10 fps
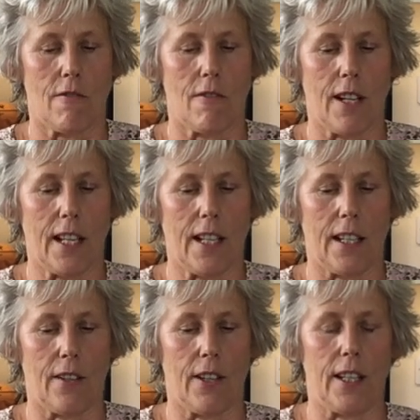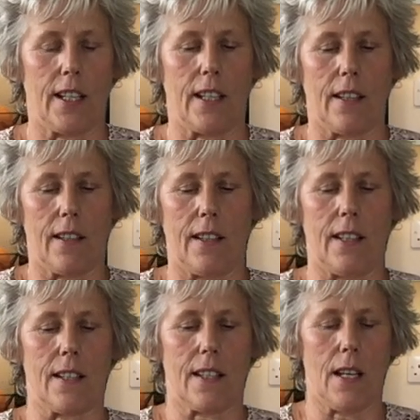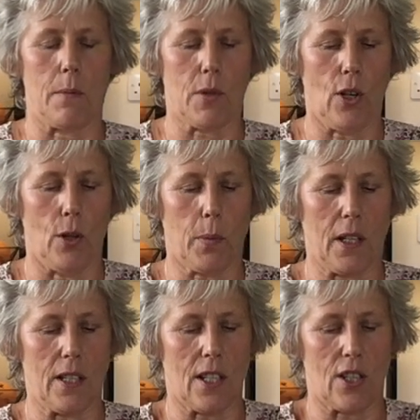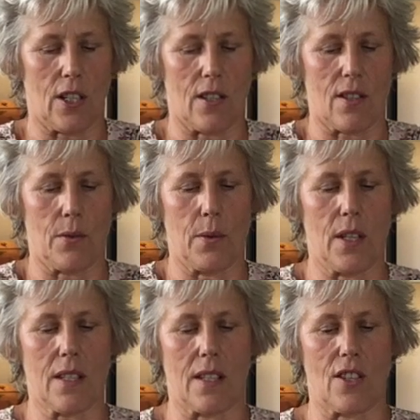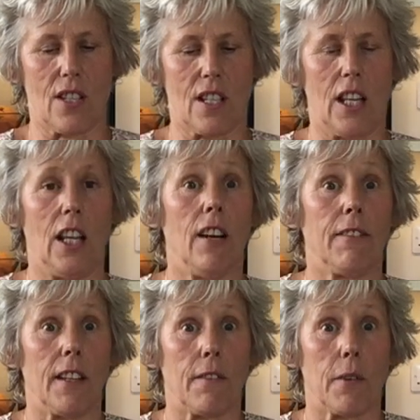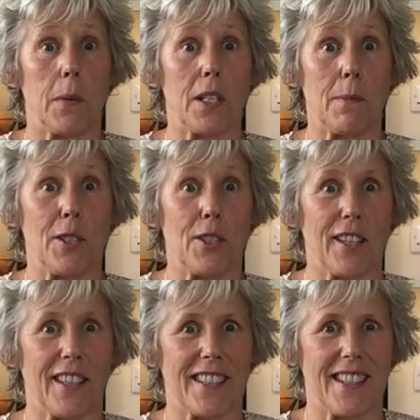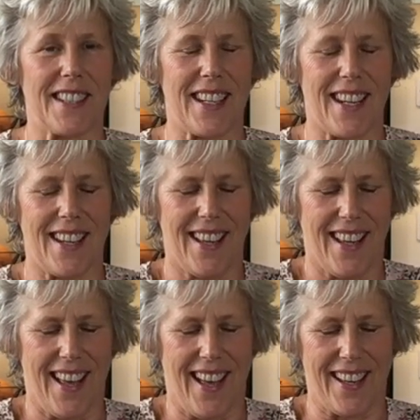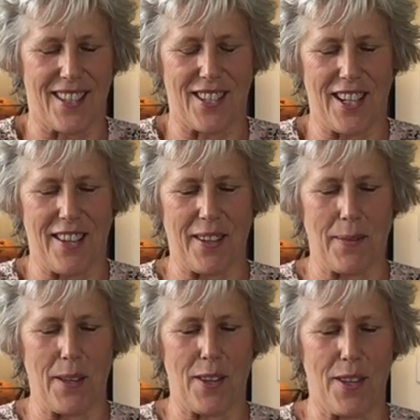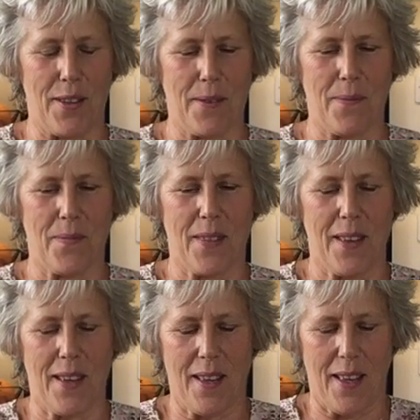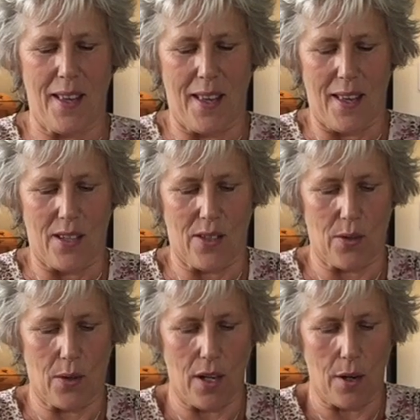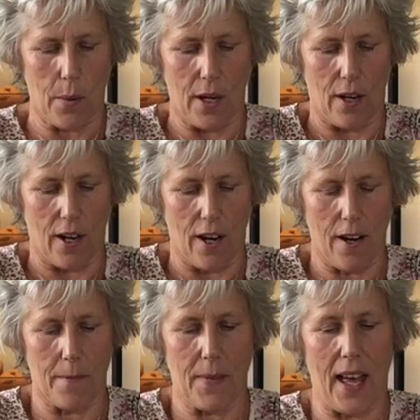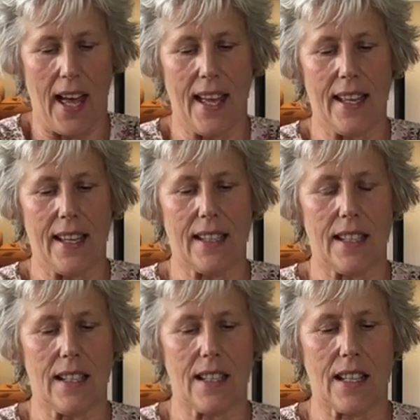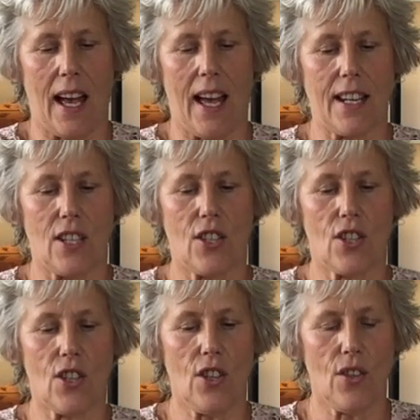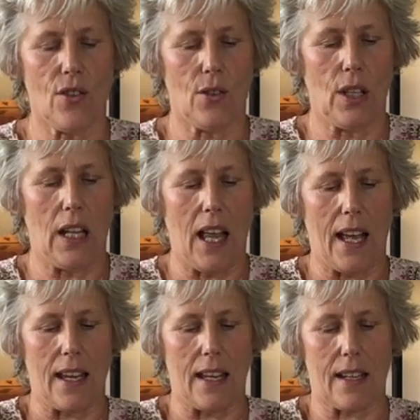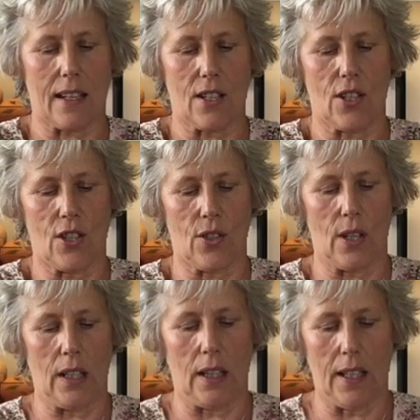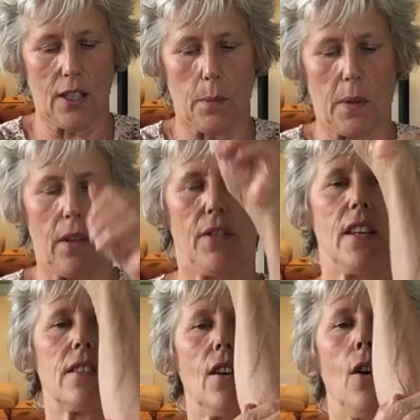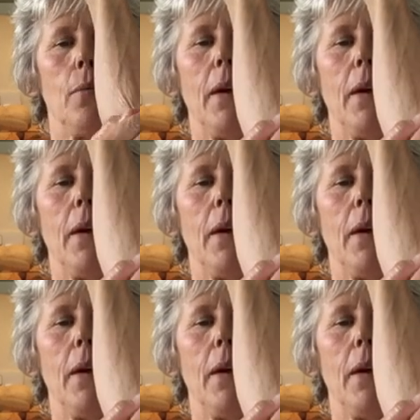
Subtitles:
really, really in tip-top condition. So this is just lovely for me to be doing this today and sharing with you. So there we are, and I do like to do a little bit of this on